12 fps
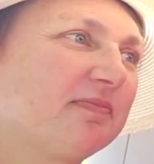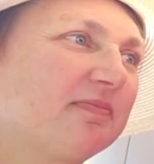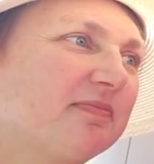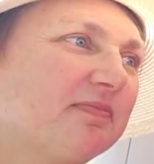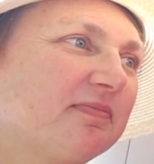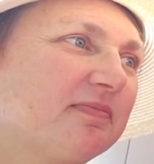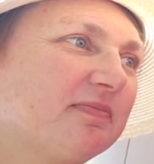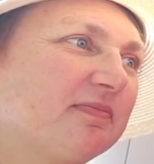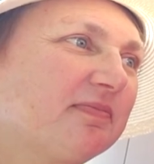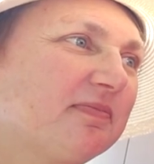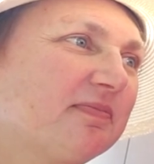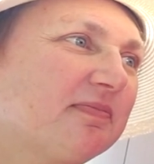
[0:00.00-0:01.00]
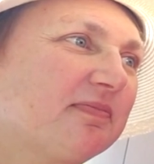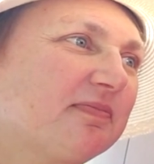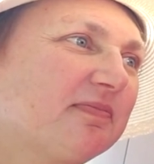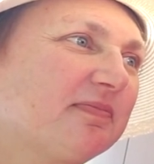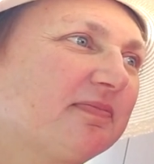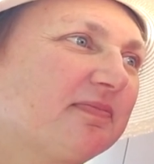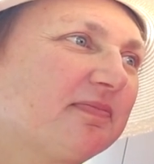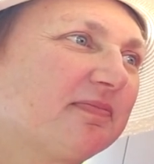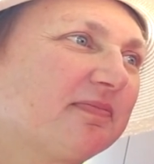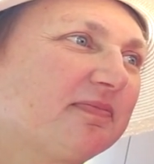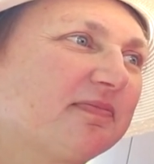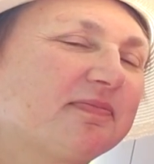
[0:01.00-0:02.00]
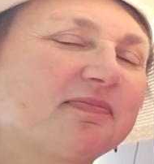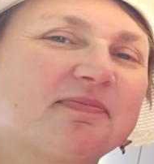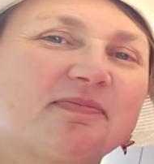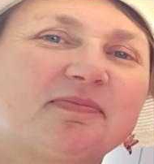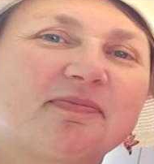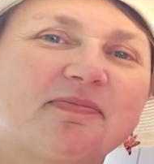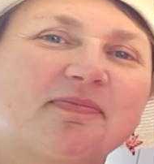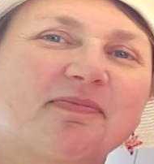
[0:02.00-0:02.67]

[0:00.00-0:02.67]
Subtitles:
The person shown says nothing.